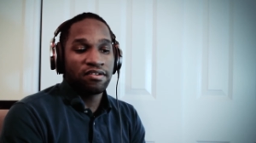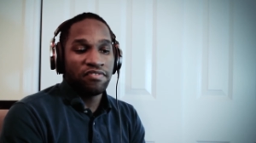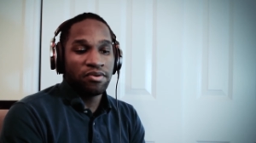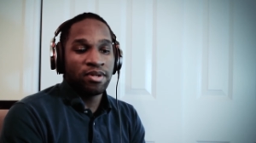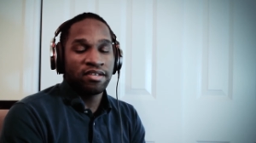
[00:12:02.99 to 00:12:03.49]

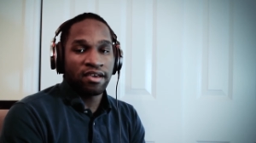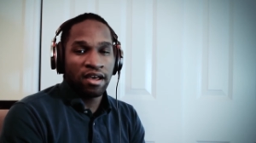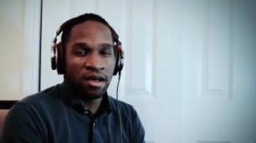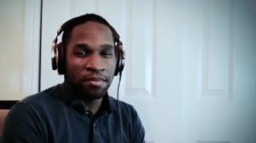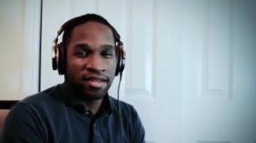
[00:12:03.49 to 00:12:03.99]
view it as a
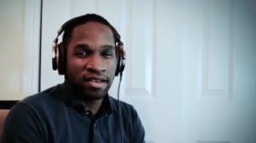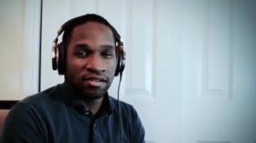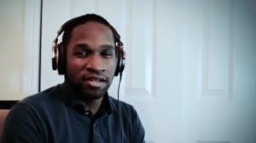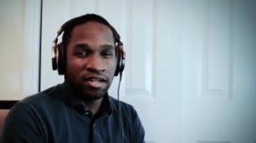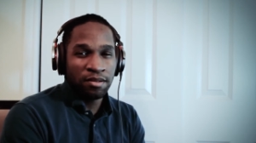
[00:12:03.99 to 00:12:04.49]

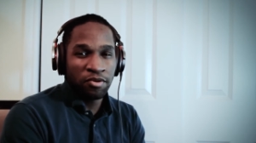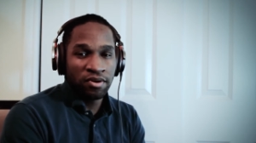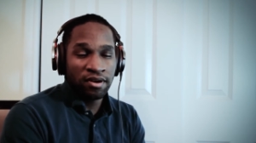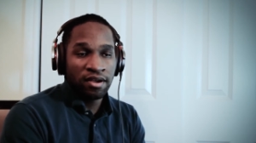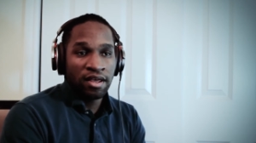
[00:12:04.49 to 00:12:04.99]
competition
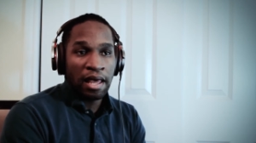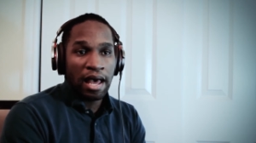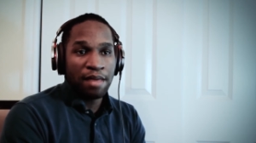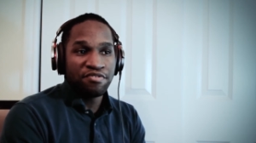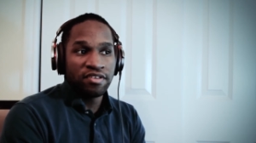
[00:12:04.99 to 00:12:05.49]
anymore,
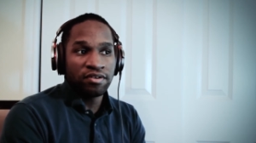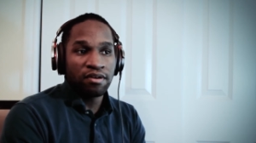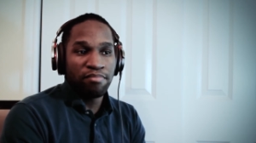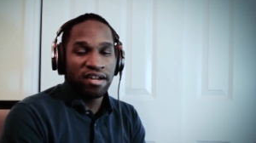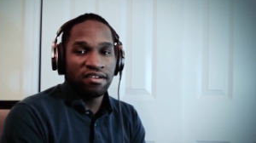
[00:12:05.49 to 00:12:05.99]
I'm still
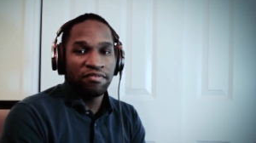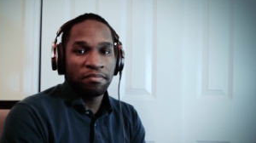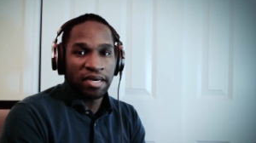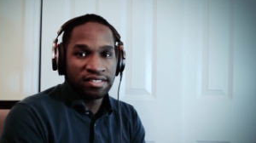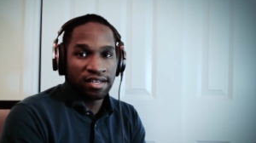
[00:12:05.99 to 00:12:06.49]
competitive with
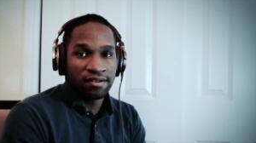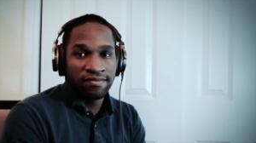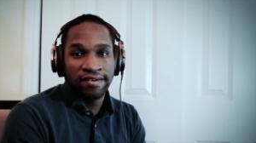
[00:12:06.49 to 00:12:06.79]
myself.